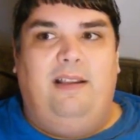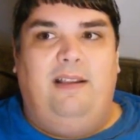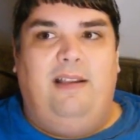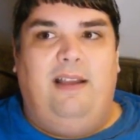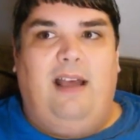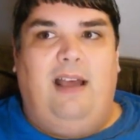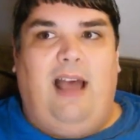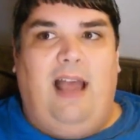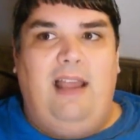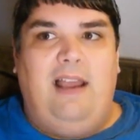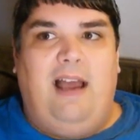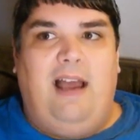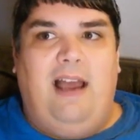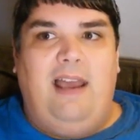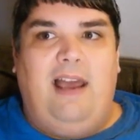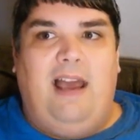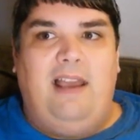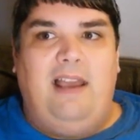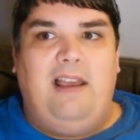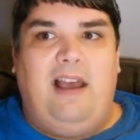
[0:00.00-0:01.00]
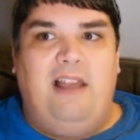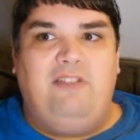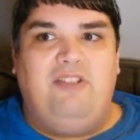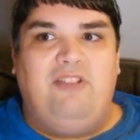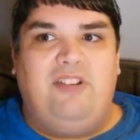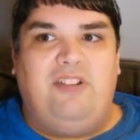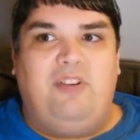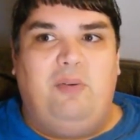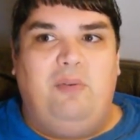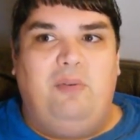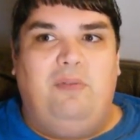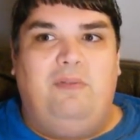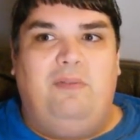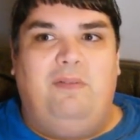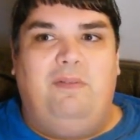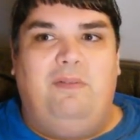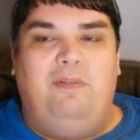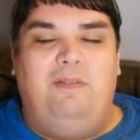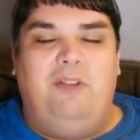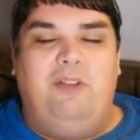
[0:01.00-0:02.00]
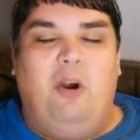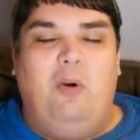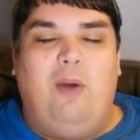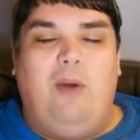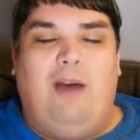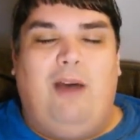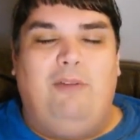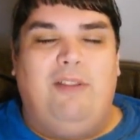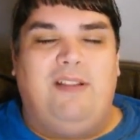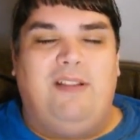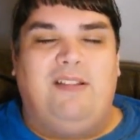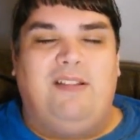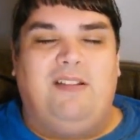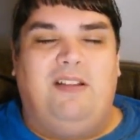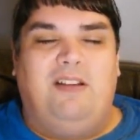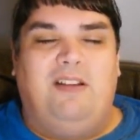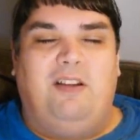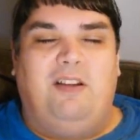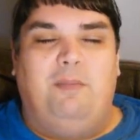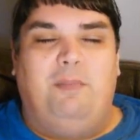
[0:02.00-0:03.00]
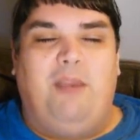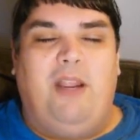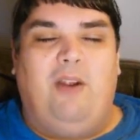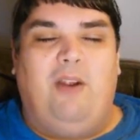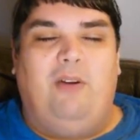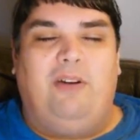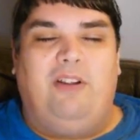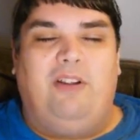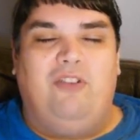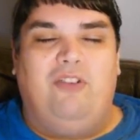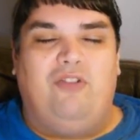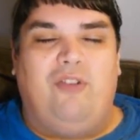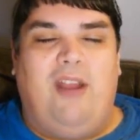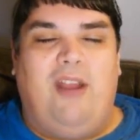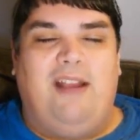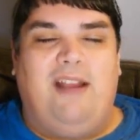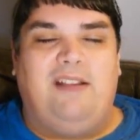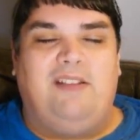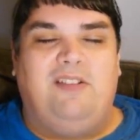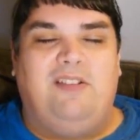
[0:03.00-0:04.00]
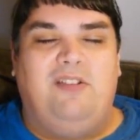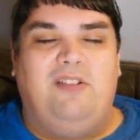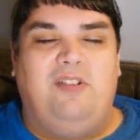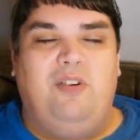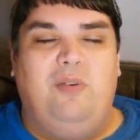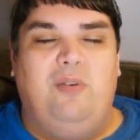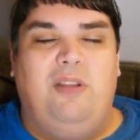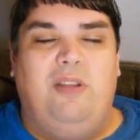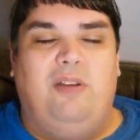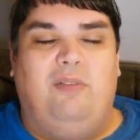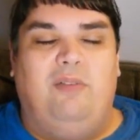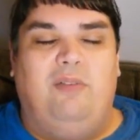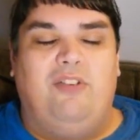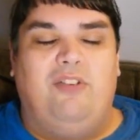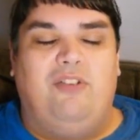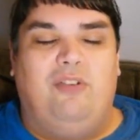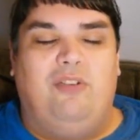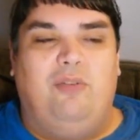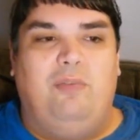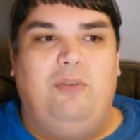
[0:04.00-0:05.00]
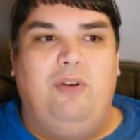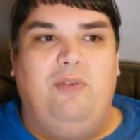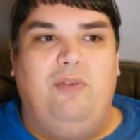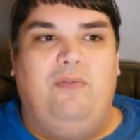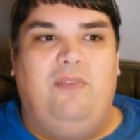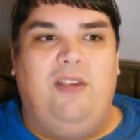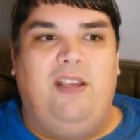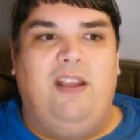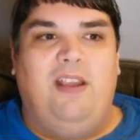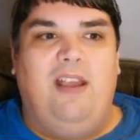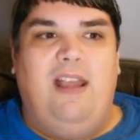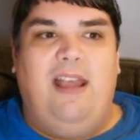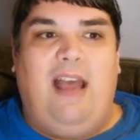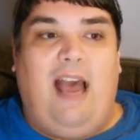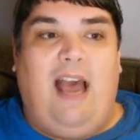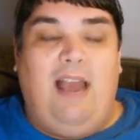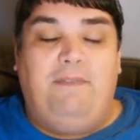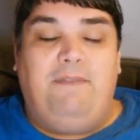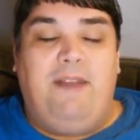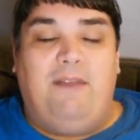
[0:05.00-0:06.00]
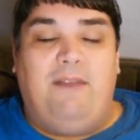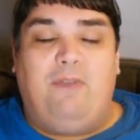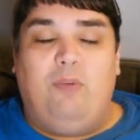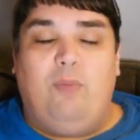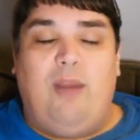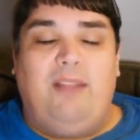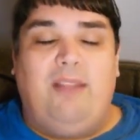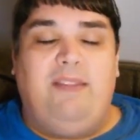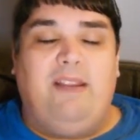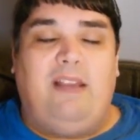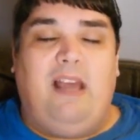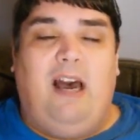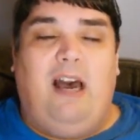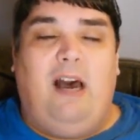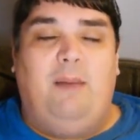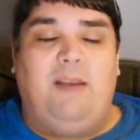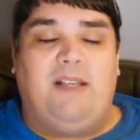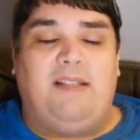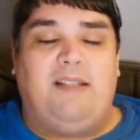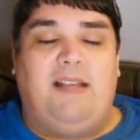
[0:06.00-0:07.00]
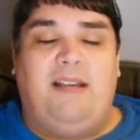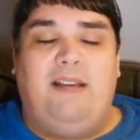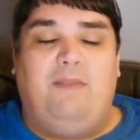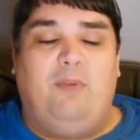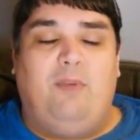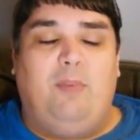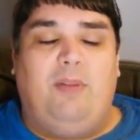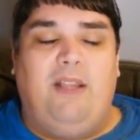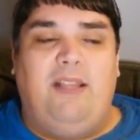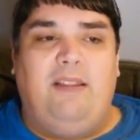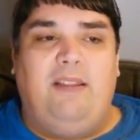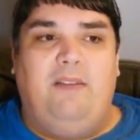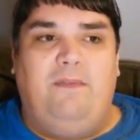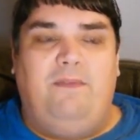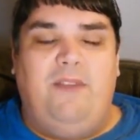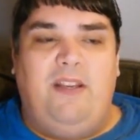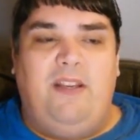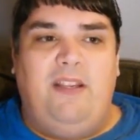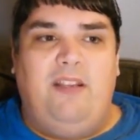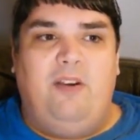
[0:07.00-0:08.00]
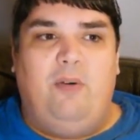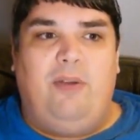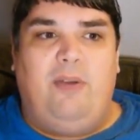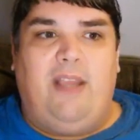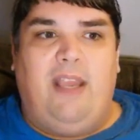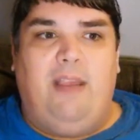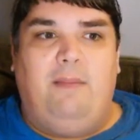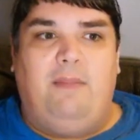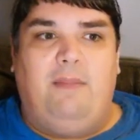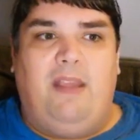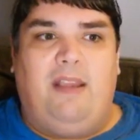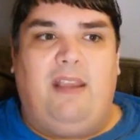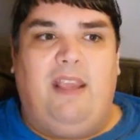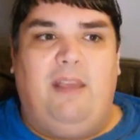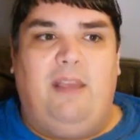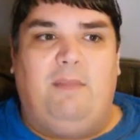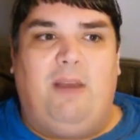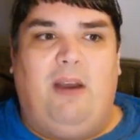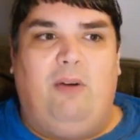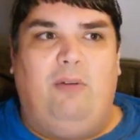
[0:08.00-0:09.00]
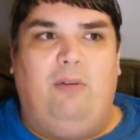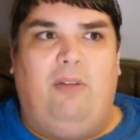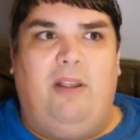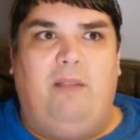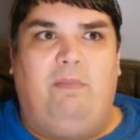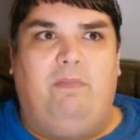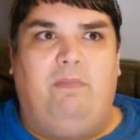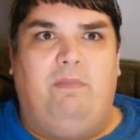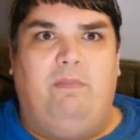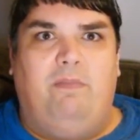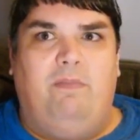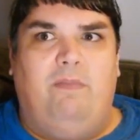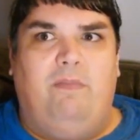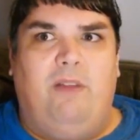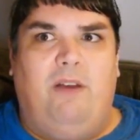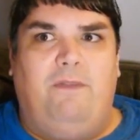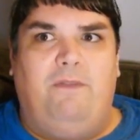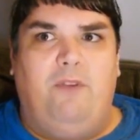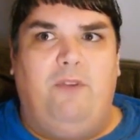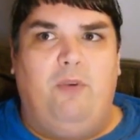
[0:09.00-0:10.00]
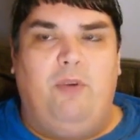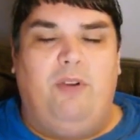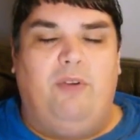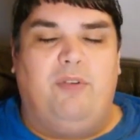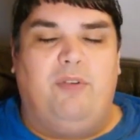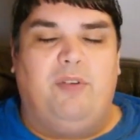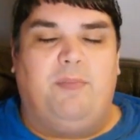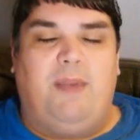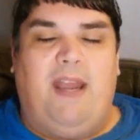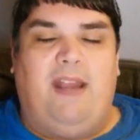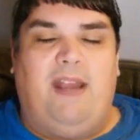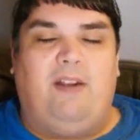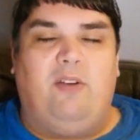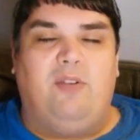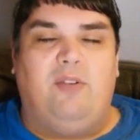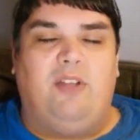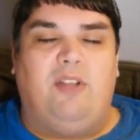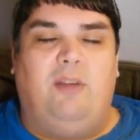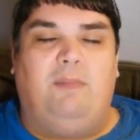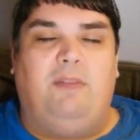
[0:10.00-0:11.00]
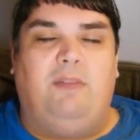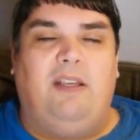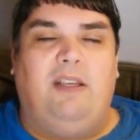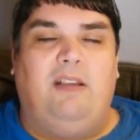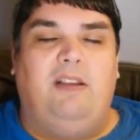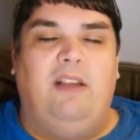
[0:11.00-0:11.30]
I, I, I just don't know how this is going to compare and contrast to the original movie. I've never read the comics. I never played the video game that came out like a few years back or something,